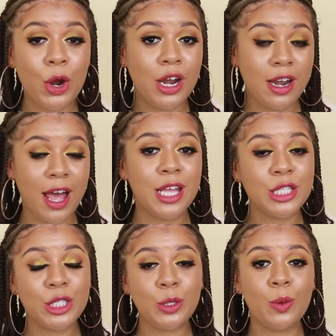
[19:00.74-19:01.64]
or
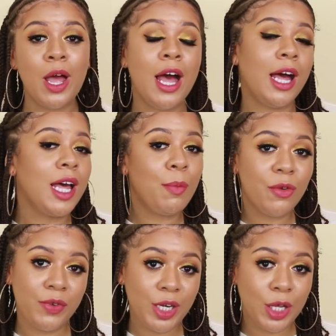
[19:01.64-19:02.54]
not. Do a
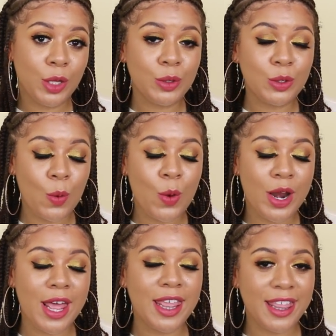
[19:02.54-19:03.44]
couple videos
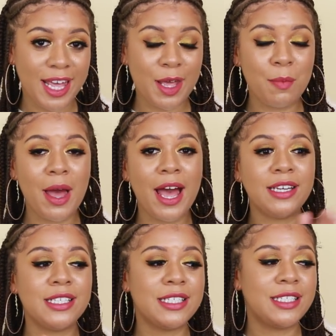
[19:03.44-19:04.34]
on them.
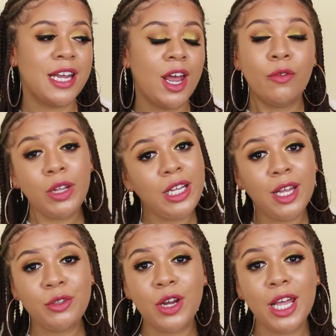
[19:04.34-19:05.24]
I just really
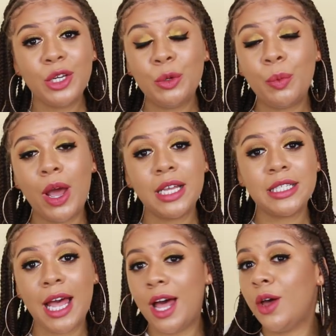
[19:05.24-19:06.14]
love trying new
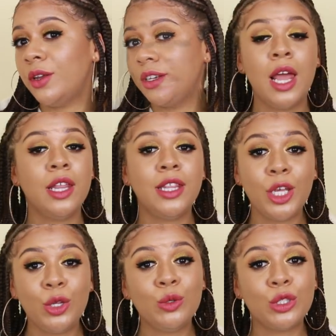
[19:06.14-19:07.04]
products out.
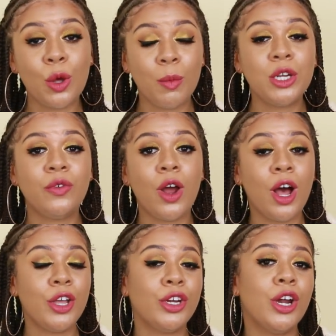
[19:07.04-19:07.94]
Thank you so much for
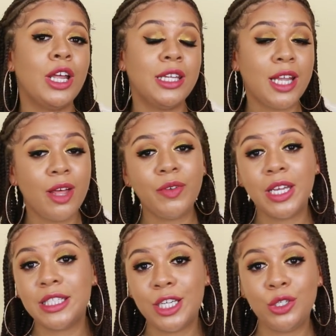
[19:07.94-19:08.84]
all your love
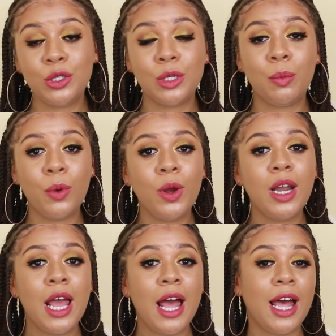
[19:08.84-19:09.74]
and continued support.
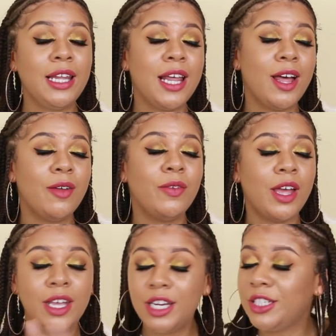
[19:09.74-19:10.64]
I love
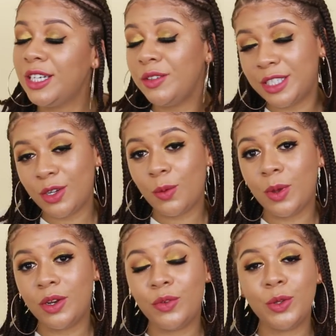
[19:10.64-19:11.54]
each and every single
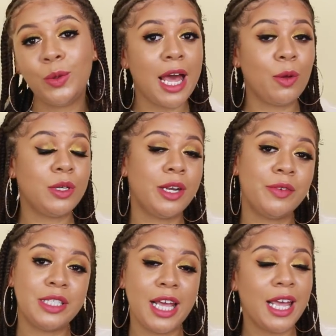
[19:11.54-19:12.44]
one of you. I will
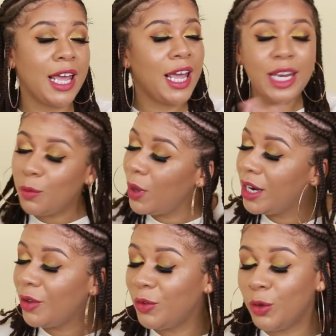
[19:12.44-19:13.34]
never take any
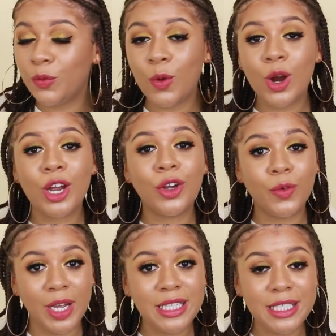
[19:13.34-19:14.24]
one of you for
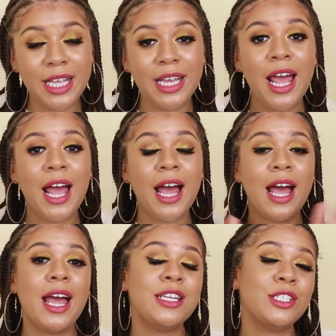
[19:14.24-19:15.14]
granted.
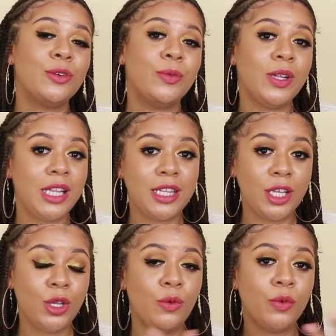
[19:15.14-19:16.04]
I just really
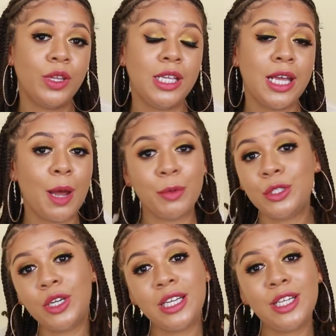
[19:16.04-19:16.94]
thank you for the
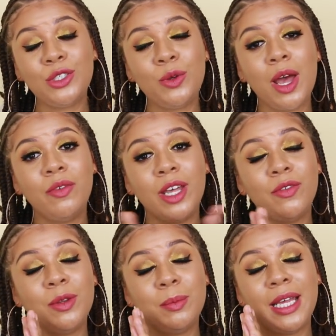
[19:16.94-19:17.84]
opportunities you have
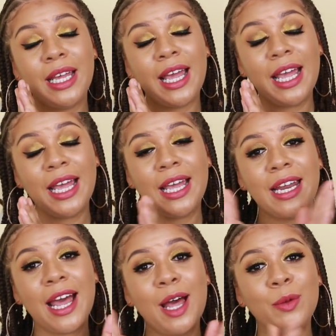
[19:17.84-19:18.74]
given me,
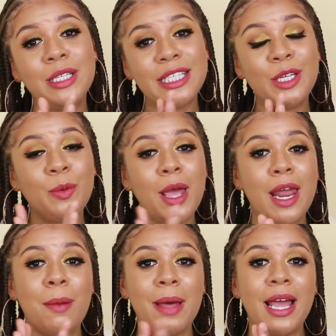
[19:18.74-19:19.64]
and I will see you
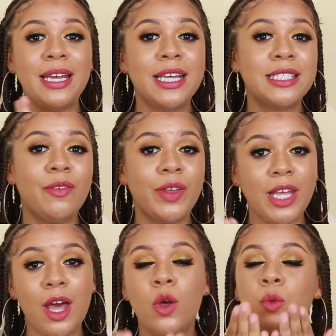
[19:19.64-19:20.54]
in my next
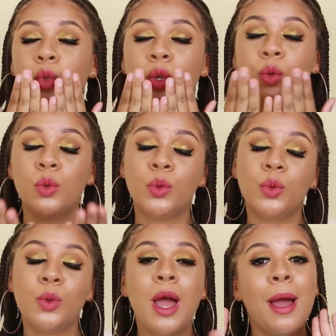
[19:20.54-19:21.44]
video.
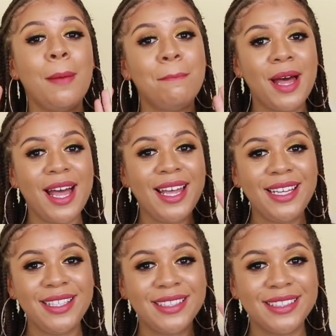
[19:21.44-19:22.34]

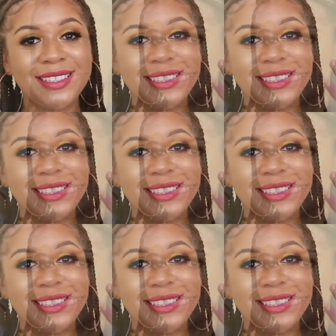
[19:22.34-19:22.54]
Bye.